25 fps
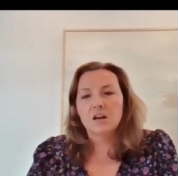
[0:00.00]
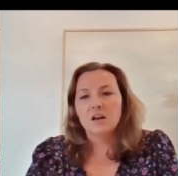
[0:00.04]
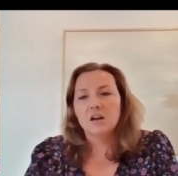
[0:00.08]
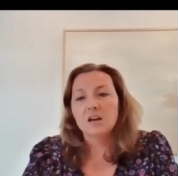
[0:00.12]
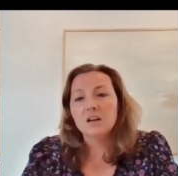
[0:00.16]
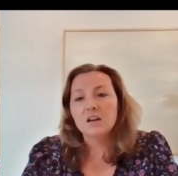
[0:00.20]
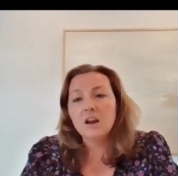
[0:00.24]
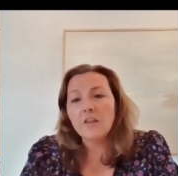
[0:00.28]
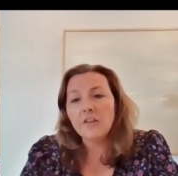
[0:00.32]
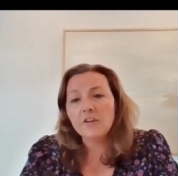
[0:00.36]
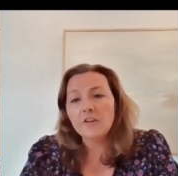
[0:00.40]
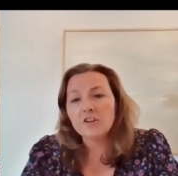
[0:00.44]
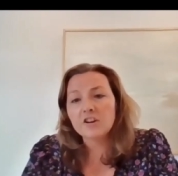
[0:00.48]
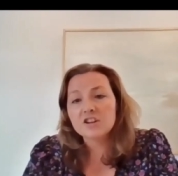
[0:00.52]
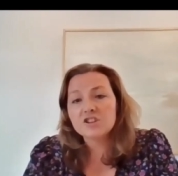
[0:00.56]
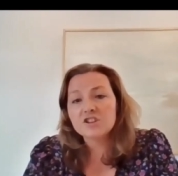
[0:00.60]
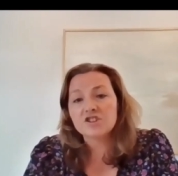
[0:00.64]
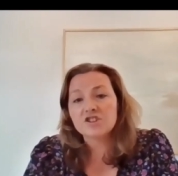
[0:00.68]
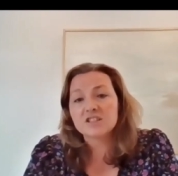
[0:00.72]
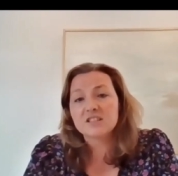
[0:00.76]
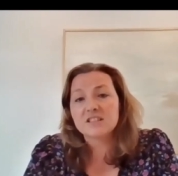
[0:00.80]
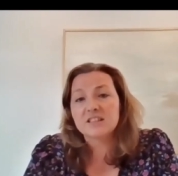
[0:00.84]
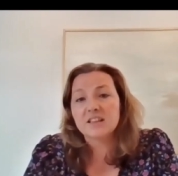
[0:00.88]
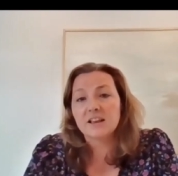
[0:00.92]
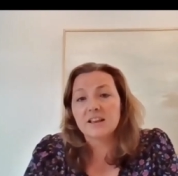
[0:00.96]
Another
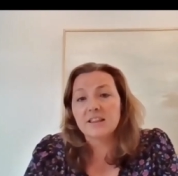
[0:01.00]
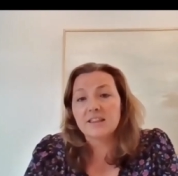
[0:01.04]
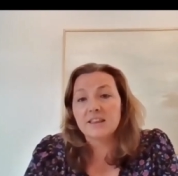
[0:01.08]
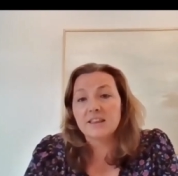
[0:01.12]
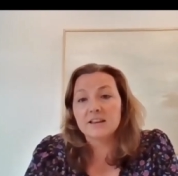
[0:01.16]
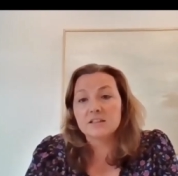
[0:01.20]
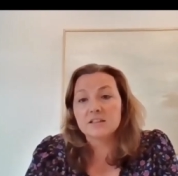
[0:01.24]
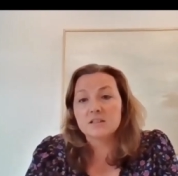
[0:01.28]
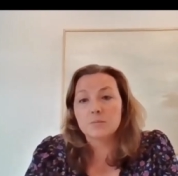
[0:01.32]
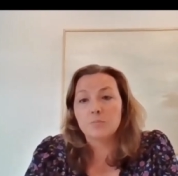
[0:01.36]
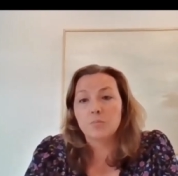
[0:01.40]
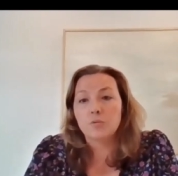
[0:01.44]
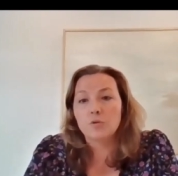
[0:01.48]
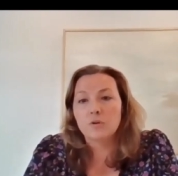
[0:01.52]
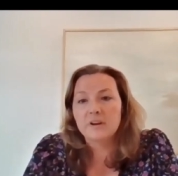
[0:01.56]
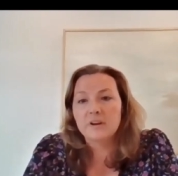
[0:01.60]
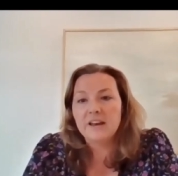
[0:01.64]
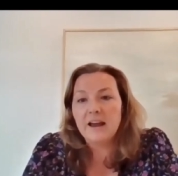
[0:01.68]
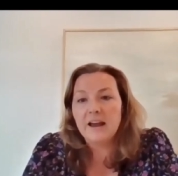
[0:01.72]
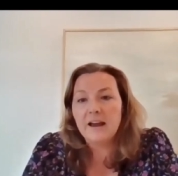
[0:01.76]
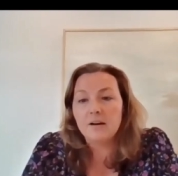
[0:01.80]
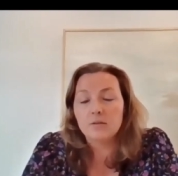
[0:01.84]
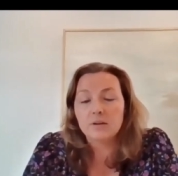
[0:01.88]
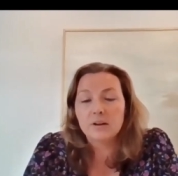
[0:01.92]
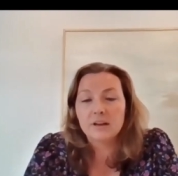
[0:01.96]
interesting thing to point
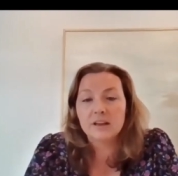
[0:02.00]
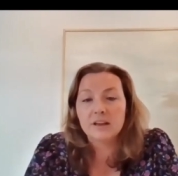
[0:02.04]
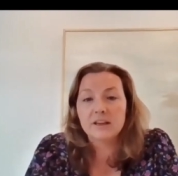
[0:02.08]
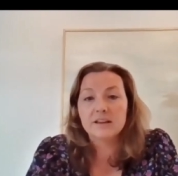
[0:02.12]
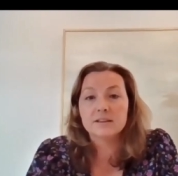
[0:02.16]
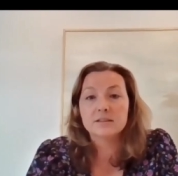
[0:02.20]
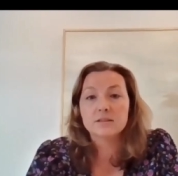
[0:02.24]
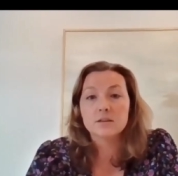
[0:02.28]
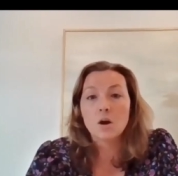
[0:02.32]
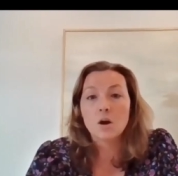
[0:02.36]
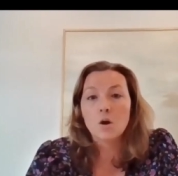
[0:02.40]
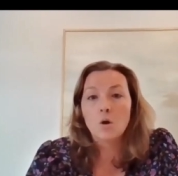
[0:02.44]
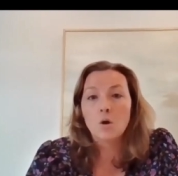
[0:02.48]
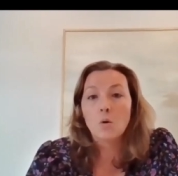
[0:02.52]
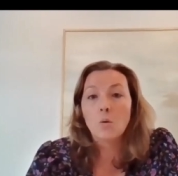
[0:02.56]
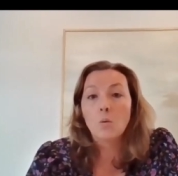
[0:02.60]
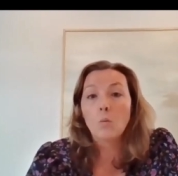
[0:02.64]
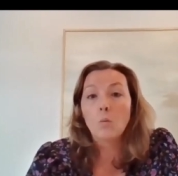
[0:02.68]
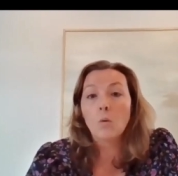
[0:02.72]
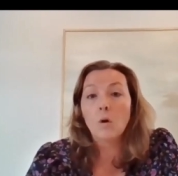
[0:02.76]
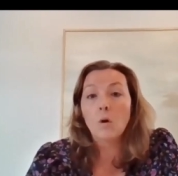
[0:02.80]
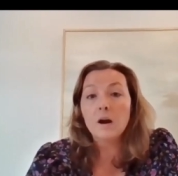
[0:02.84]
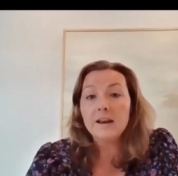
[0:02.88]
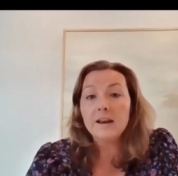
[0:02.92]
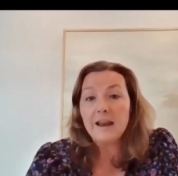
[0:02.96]
out is
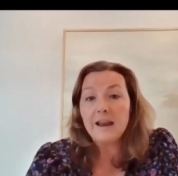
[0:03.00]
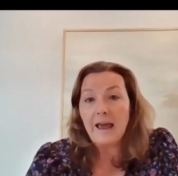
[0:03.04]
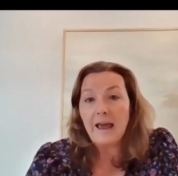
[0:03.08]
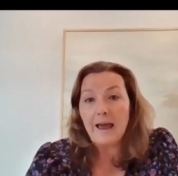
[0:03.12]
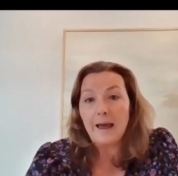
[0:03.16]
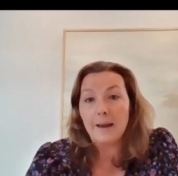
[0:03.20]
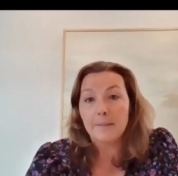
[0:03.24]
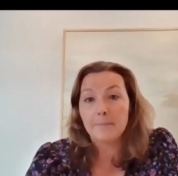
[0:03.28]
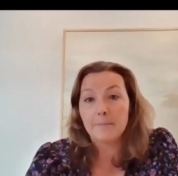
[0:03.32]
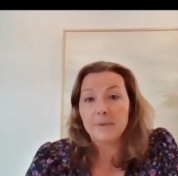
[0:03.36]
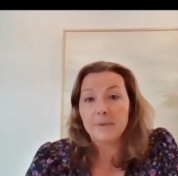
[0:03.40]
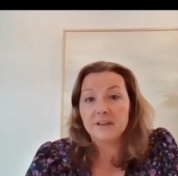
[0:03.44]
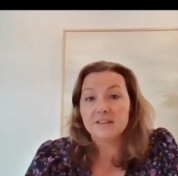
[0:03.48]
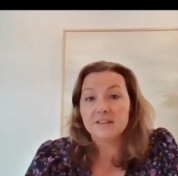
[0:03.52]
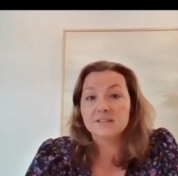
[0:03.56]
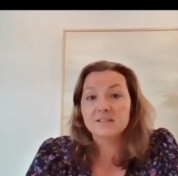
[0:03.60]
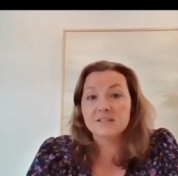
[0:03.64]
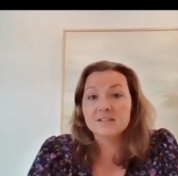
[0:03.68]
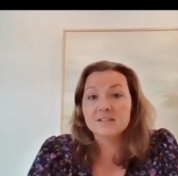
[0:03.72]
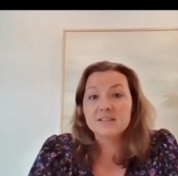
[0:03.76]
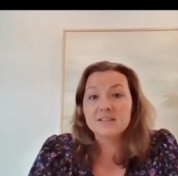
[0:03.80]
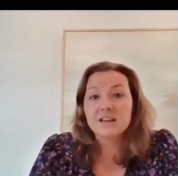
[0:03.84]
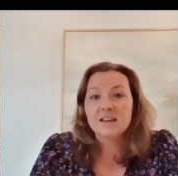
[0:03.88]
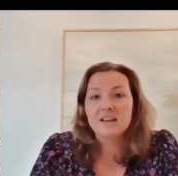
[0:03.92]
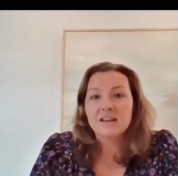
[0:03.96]
what
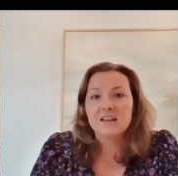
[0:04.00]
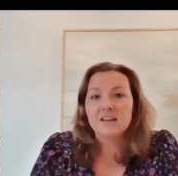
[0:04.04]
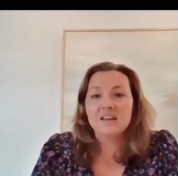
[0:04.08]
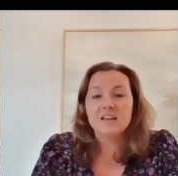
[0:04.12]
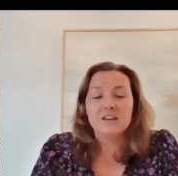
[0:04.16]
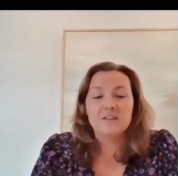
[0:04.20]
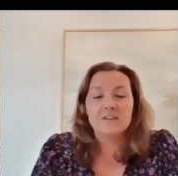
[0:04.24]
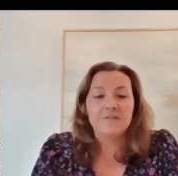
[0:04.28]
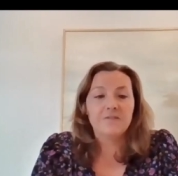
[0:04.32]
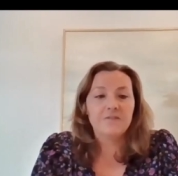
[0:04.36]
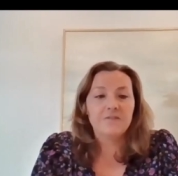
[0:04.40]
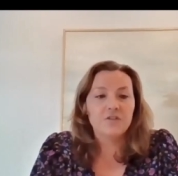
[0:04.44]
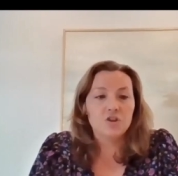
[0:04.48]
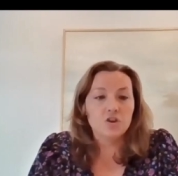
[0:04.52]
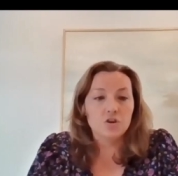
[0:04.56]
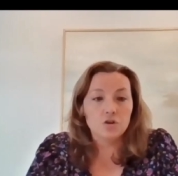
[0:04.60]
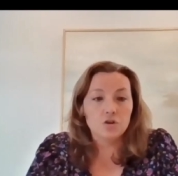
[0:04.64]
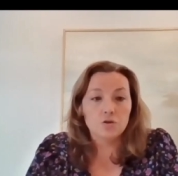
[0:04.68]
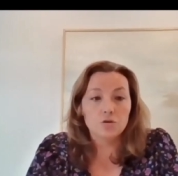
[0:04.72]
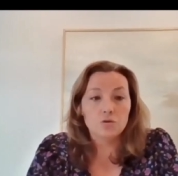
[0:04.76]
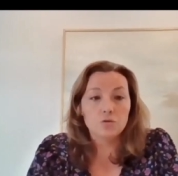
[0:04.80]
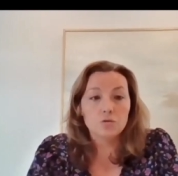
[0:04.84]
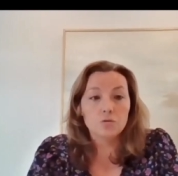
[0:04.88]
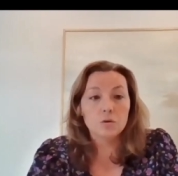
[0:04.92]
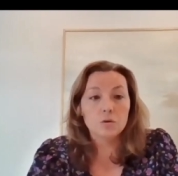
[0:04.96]
happens if
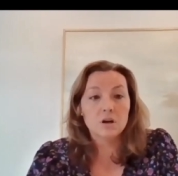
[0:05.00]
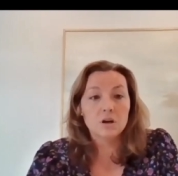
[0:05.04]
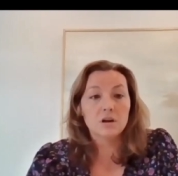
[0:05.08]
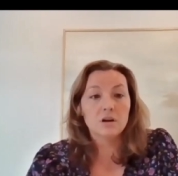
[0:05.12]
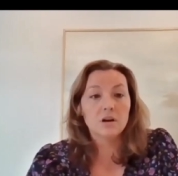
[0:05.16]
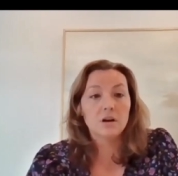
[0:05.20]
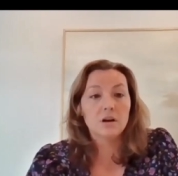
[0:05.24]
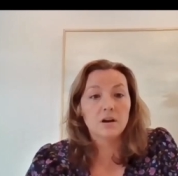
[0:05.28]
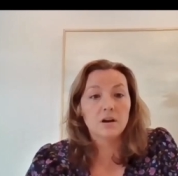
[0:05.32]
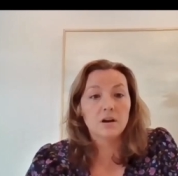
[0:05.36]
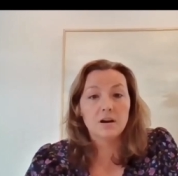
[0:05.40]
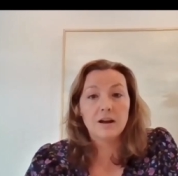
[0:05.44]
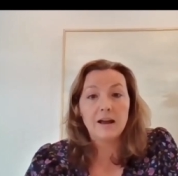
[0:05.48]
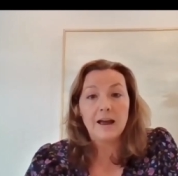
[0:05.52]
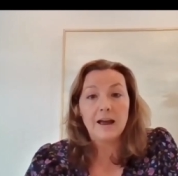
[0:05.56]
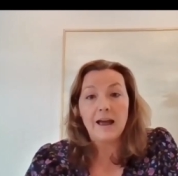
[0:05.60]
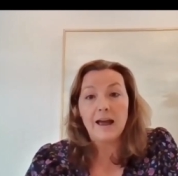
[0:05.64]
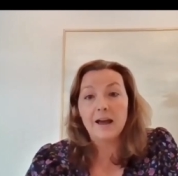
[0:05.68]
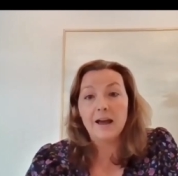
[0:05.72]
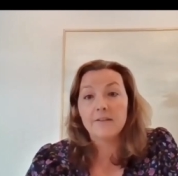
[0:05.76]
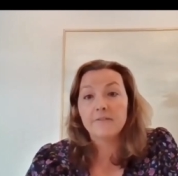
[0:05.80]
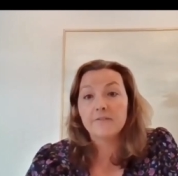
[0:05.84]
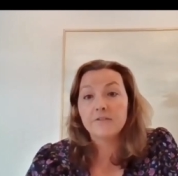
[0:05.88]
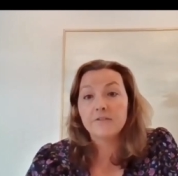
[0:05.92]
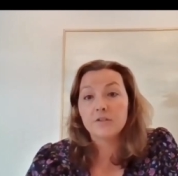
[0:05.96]
you uh,
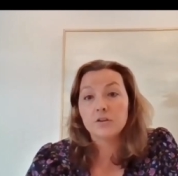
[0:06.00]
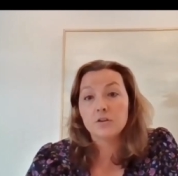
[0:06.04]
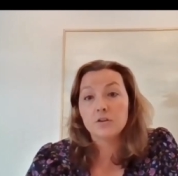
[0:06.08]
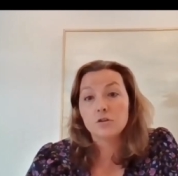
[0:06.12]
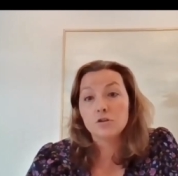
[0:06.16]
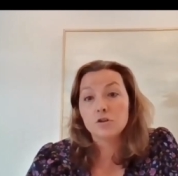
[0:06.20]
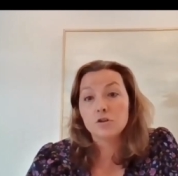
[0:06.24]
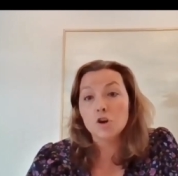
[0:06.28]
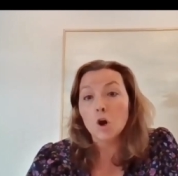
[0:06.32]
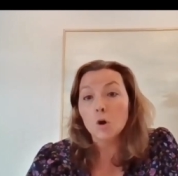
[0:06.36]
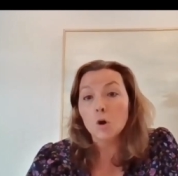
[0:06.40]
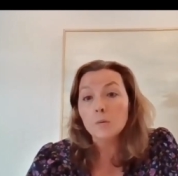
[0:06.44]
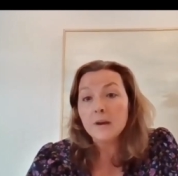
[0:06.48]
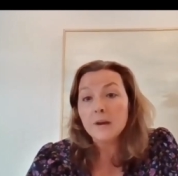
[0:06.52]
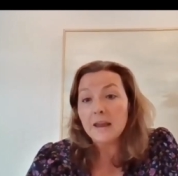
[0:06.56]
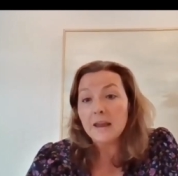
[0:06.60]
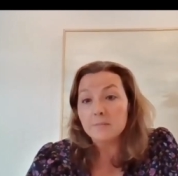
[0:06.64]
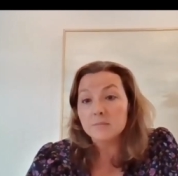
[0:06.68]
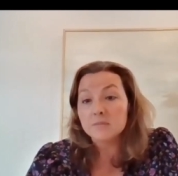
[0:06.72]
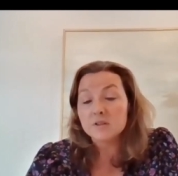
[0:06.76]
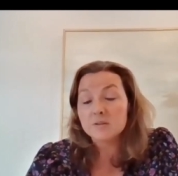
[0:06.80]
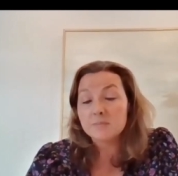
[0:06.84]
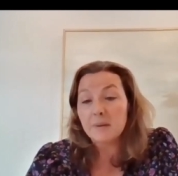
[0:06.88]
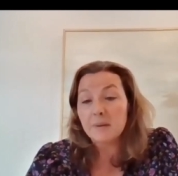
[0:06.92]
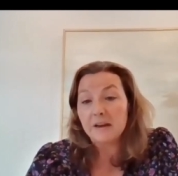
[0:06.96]
have no
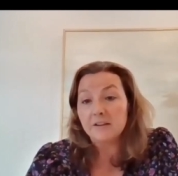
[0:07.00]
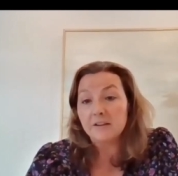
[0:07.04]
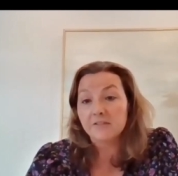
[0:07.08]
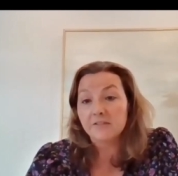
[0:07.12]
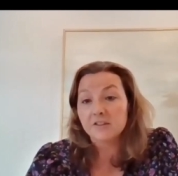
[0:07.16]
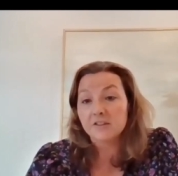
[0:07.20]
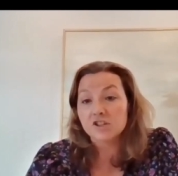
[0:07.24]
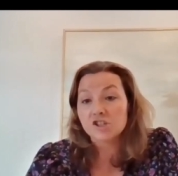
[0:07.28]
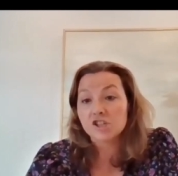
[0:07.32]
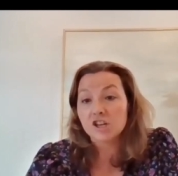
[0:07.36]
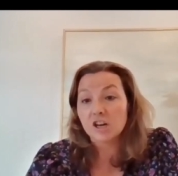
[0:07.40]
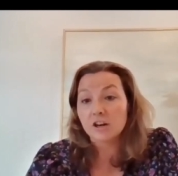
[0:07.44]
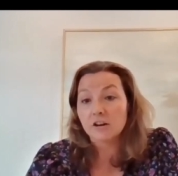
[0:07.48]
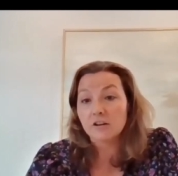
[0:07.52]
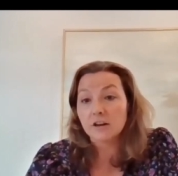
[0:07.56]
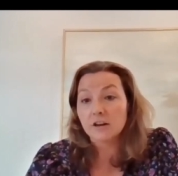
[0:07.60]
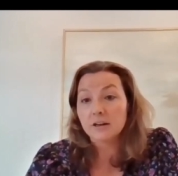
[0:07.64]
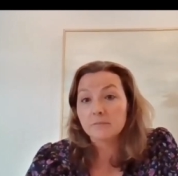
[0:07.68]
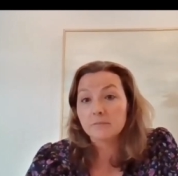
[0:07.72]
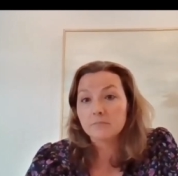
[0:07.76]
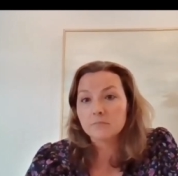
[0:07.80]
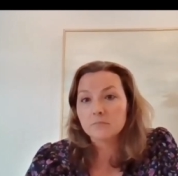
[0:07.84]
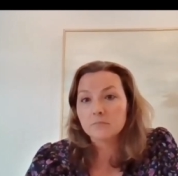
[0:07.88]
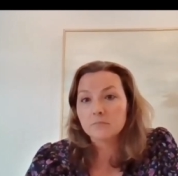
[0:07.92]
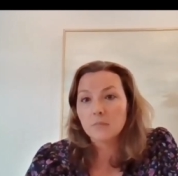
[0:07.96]
named
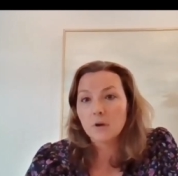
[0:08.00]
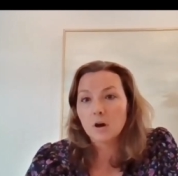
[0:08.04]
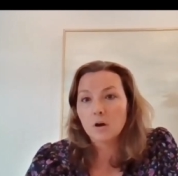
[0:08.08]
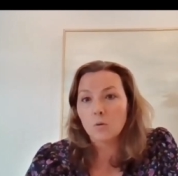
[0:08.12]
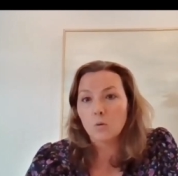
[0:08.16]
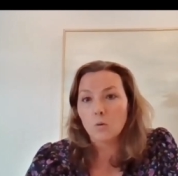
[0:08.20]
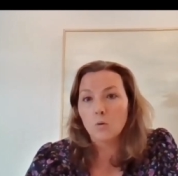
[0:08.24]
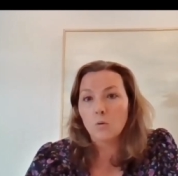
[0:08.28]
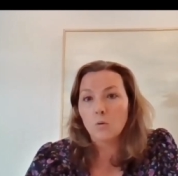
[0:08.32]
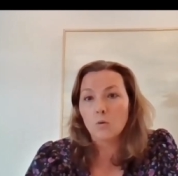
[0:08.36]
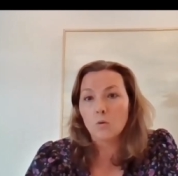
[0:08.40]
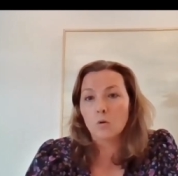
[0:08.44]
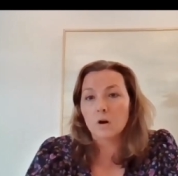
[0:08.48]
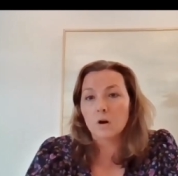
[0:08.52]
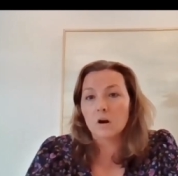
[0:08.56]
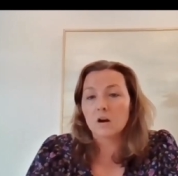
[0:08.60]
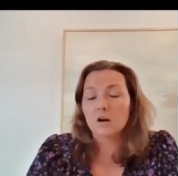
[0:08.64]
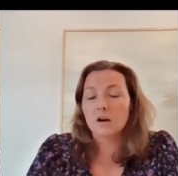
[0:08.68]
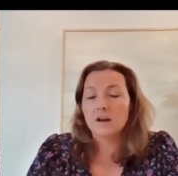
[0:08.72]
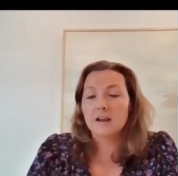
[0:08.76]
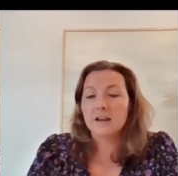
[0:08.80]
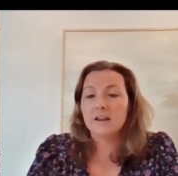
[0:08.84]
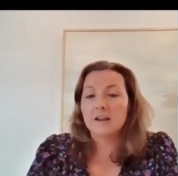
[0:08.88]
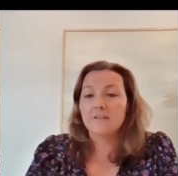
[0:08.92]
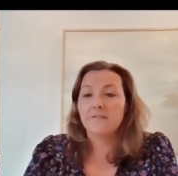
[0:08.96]
beneficiary,
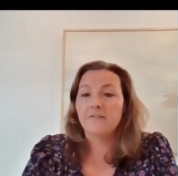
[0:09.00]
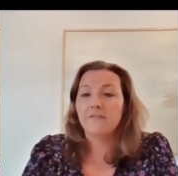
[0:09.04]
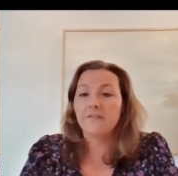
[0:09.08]
or if